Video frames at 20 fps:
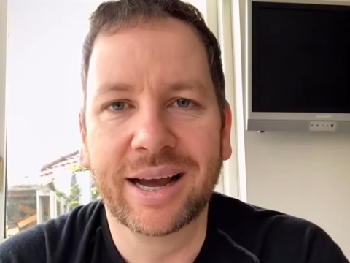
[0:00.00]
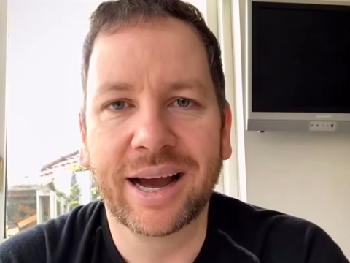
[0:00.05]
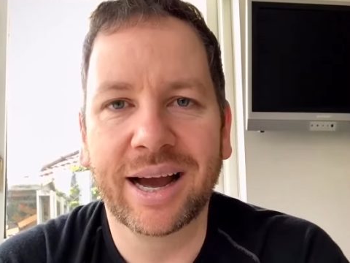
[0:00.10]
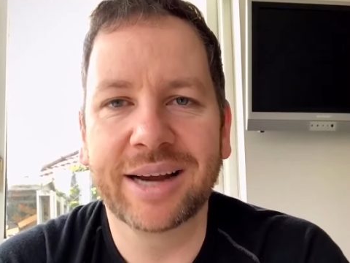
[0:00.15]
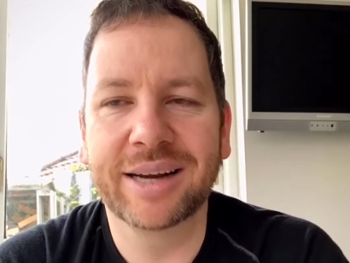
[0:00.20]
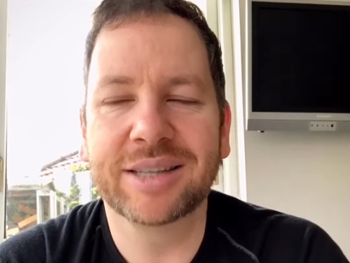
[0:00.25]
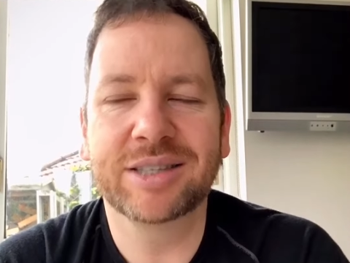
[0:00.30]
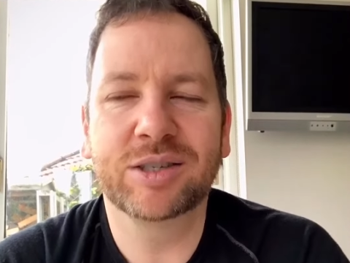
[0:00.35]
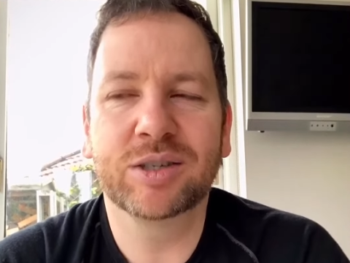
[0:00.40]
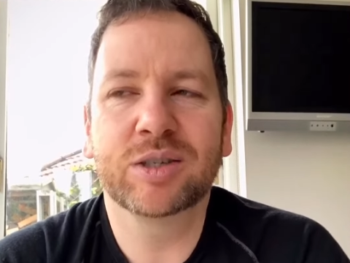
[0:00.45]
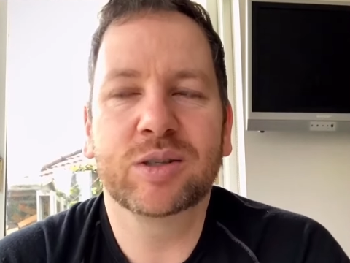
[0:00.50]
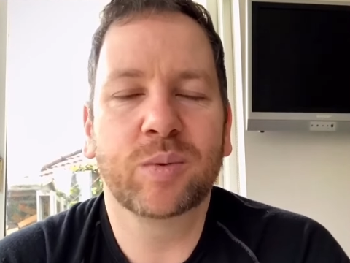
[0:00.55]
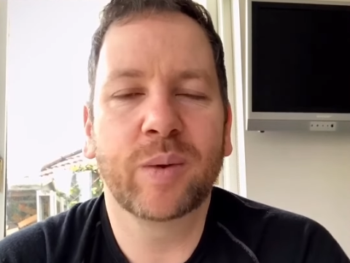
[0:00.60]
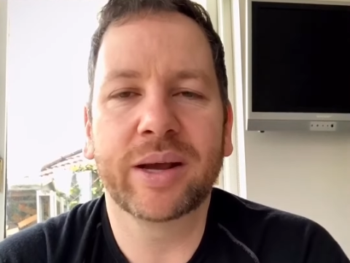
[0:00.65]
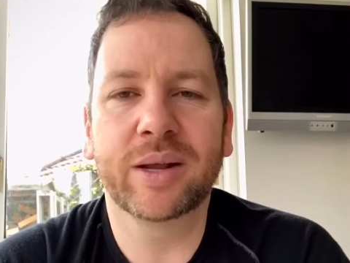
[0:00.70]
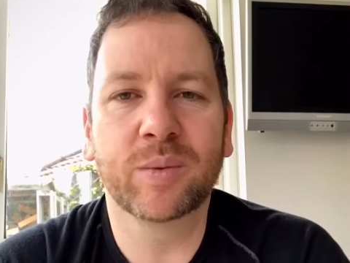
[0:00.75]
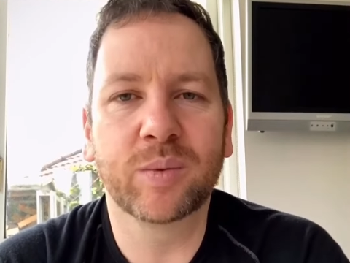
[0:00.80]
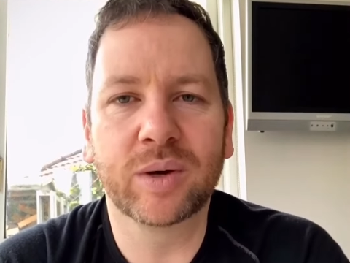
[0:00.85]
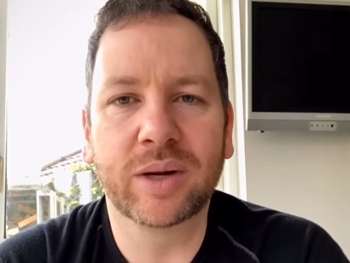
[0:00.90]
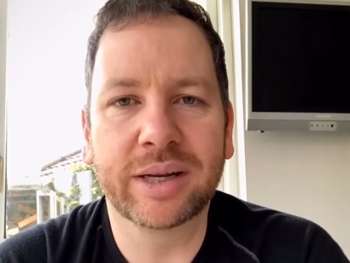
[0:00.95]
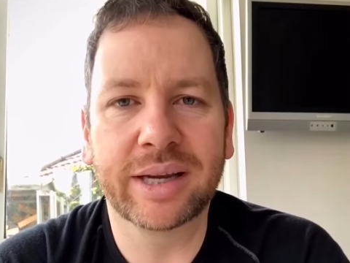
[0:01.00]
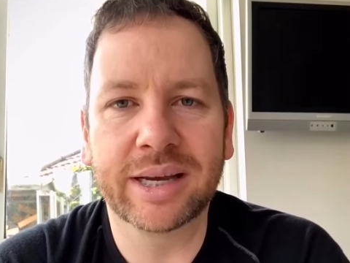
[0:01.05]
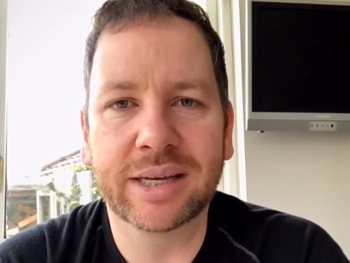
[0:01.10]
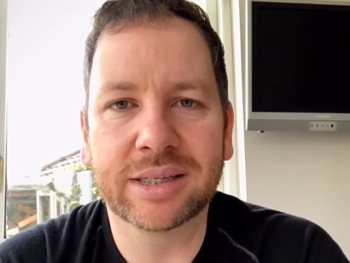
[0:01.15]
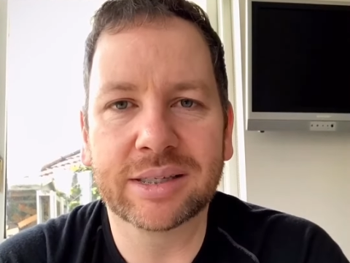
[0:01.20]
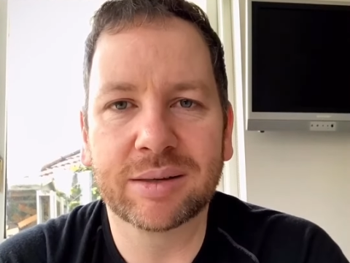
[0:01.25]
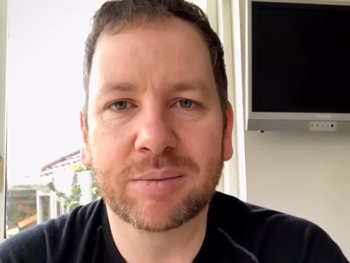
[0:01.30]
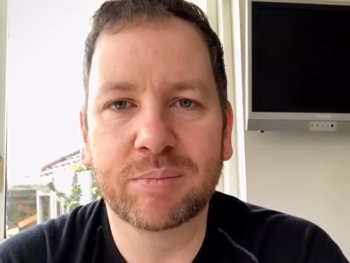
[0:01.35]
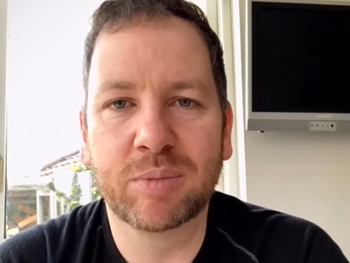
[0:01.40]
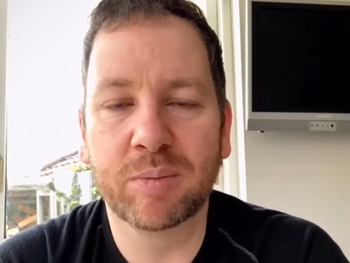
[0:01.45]
And it's just the way the world
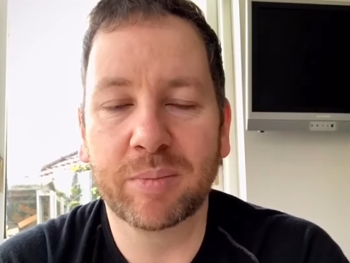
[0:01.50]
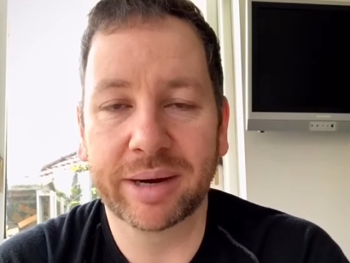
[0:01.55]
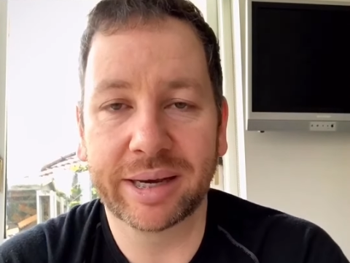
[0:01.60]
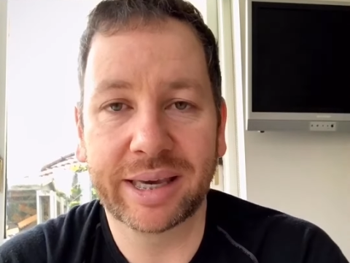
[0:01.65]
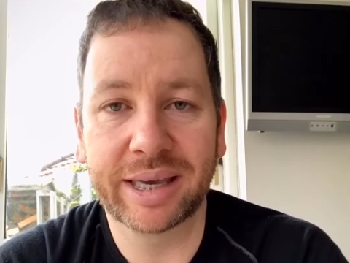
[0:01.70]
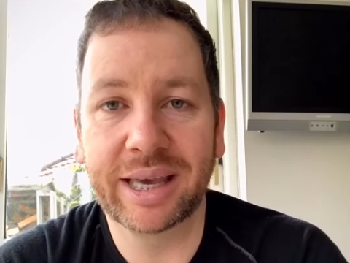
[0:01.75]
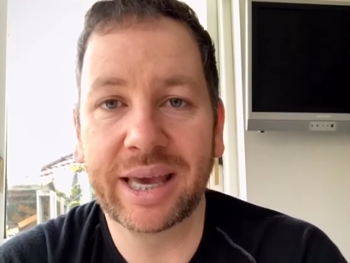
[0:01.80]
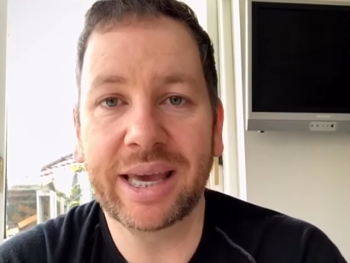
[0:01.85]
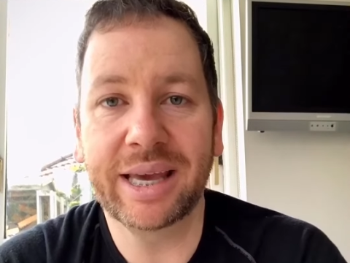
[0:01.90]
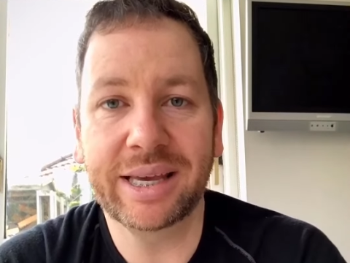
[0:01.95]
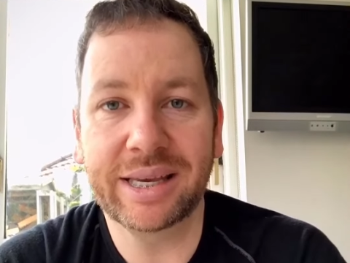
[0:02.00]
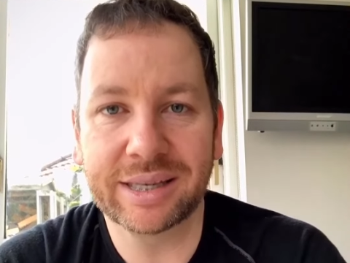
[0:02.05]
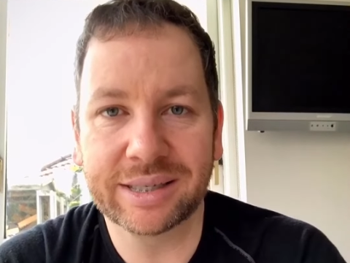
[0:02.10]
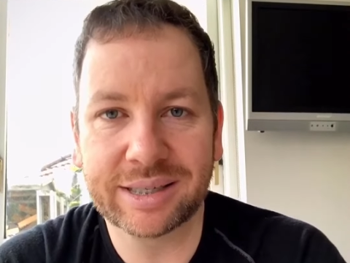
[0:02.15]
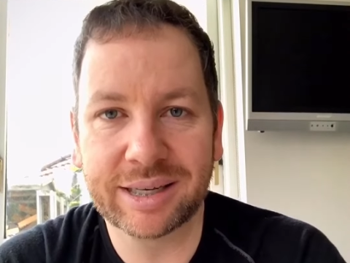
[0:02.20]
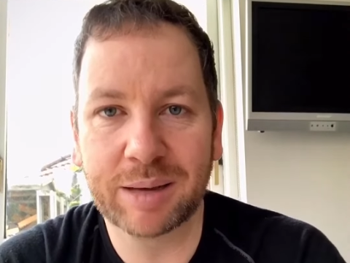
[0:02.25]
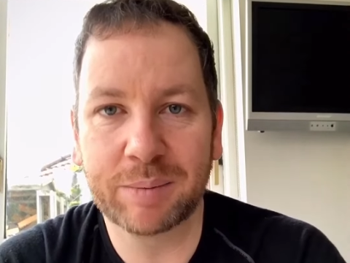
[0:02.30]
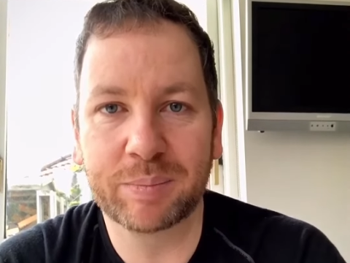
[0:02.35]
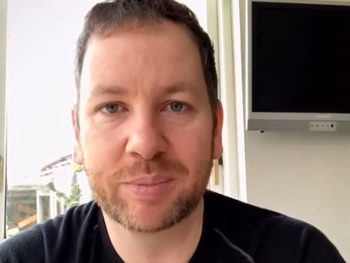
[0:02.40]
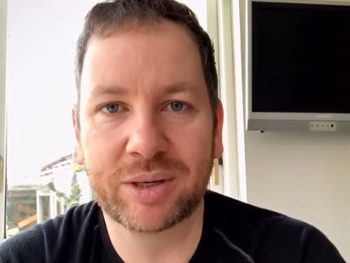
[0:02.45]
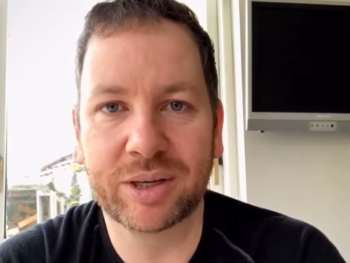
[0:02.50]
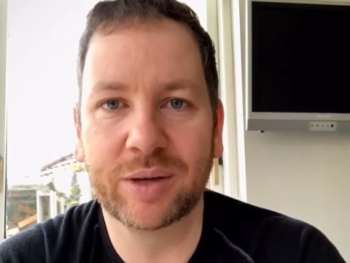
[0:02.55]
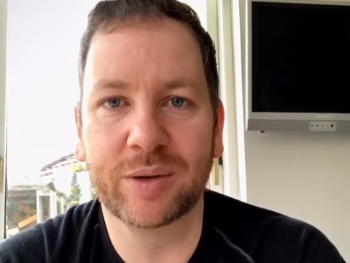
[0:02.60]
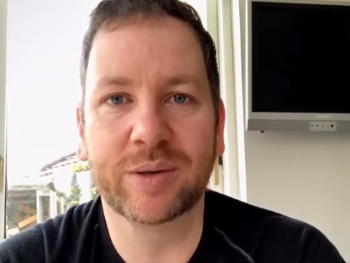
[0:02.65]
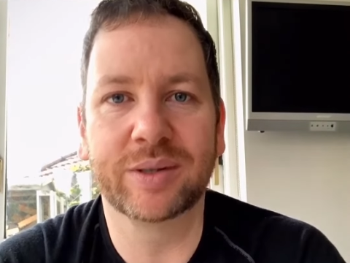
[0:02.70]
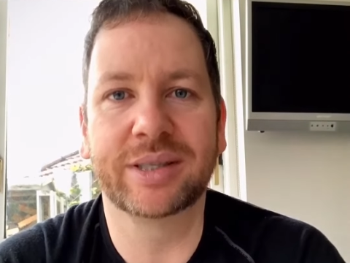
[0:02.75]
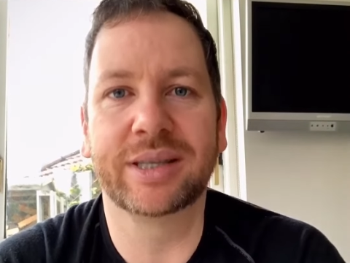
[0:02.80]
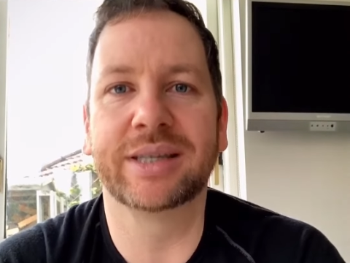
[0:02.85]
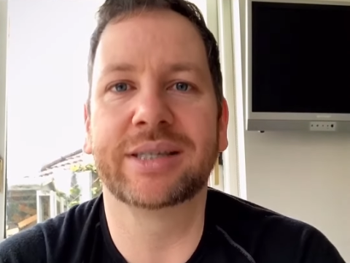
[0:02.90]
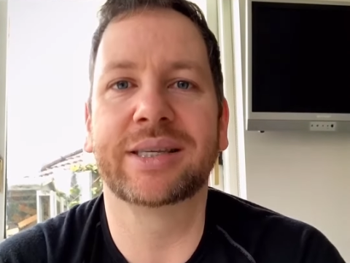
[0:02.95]
is. But my key tip to you
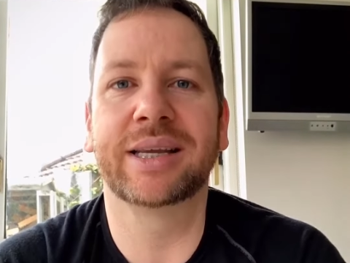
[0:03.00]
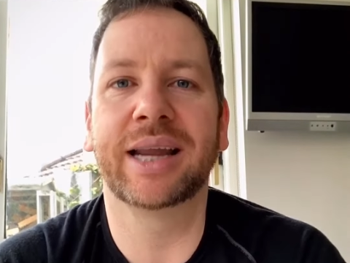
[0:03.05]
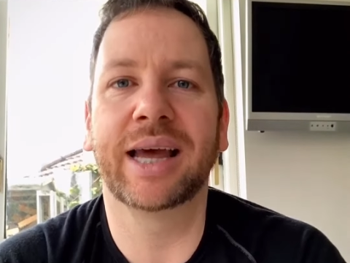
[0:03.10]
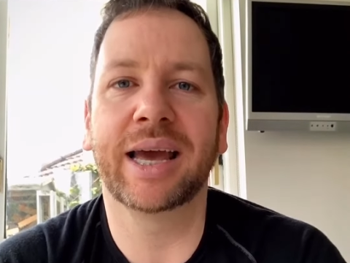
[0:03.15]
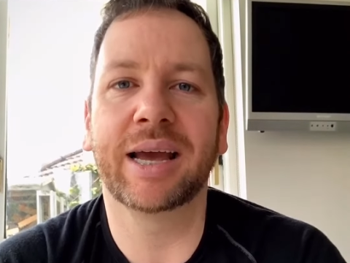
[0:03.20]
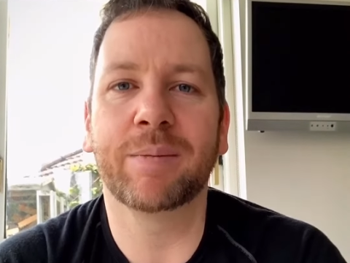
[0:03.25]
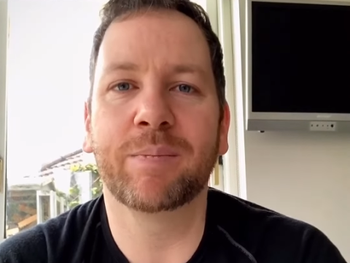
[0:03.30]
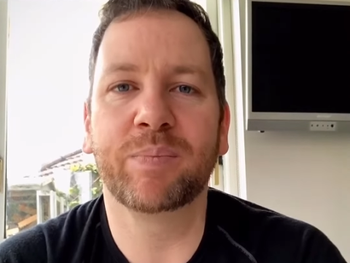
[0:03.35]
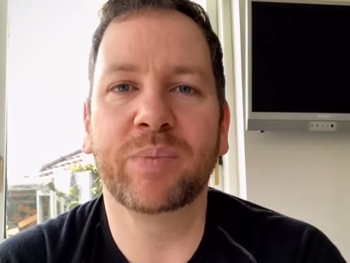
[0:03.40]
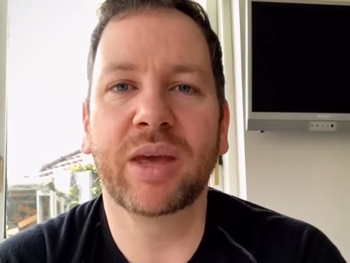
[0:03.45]
is this today.